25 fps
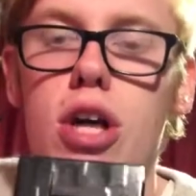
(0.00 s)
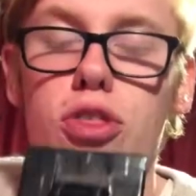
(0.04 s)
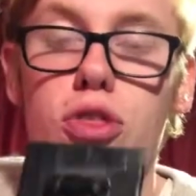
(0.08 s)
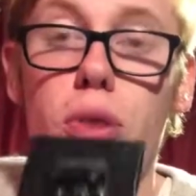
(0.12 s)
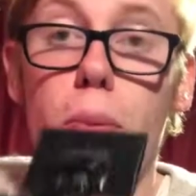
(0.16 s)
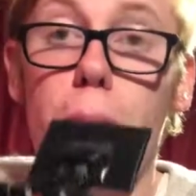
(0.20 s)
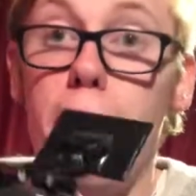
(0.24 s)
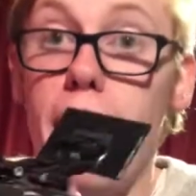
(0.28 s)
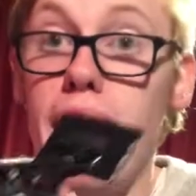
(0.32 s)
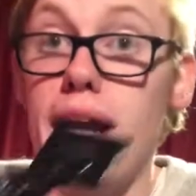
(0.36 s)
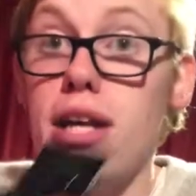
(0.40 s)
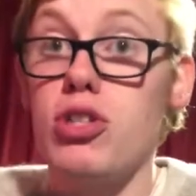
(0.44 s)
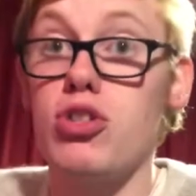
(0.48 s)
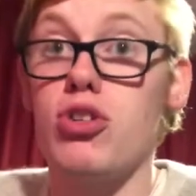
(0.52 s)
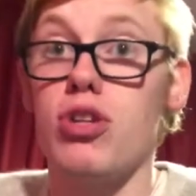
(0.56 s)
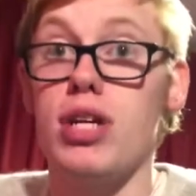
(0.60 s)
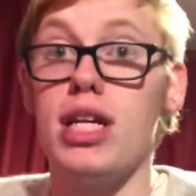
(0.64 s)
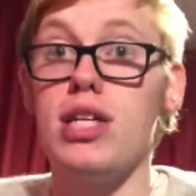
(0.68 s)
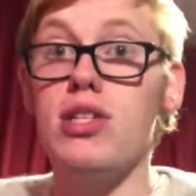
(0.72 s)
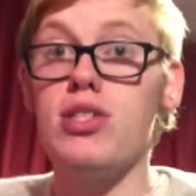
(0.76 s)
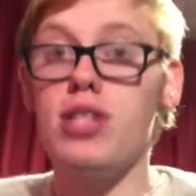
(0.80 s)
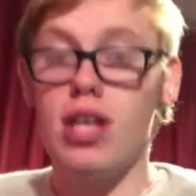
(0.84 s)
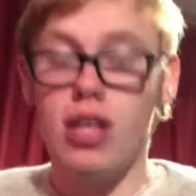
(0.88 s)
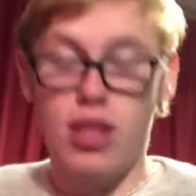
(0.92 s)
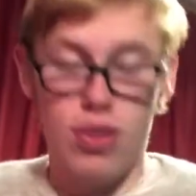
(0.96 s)
The
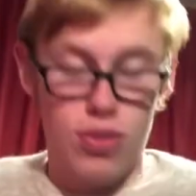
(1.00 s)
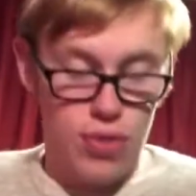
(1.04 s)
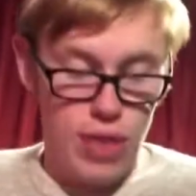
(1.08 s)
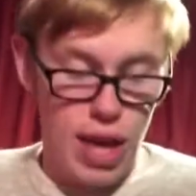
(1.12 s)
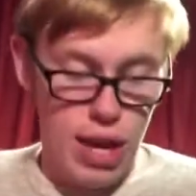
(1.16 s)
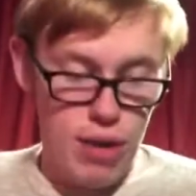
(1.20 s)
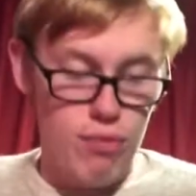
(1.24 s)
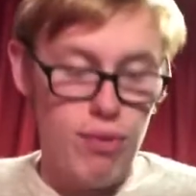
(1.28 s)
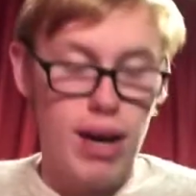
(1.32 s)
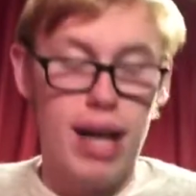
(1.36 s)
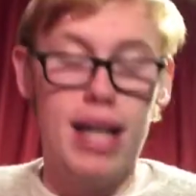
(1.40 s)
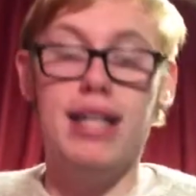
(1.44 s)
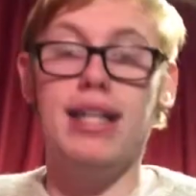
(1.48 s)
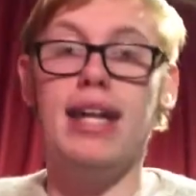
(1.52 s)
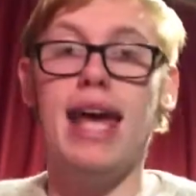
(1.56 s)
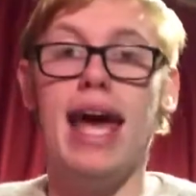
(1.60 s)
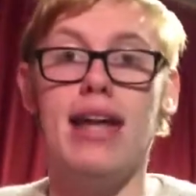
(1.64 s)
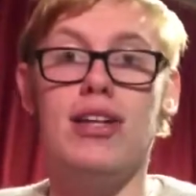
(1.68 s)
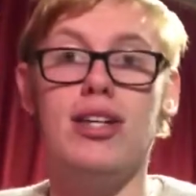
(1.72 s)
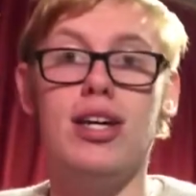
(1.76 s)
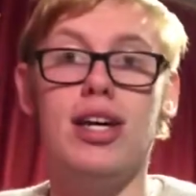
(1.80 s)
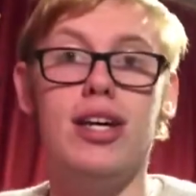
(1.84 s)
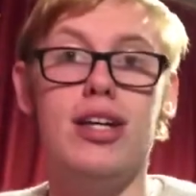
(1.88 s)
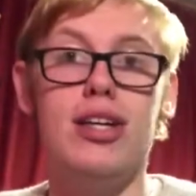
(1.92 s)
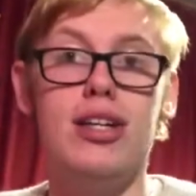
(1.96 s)
batteries then ran
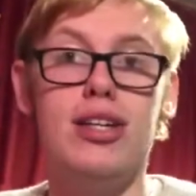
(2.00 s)
dead,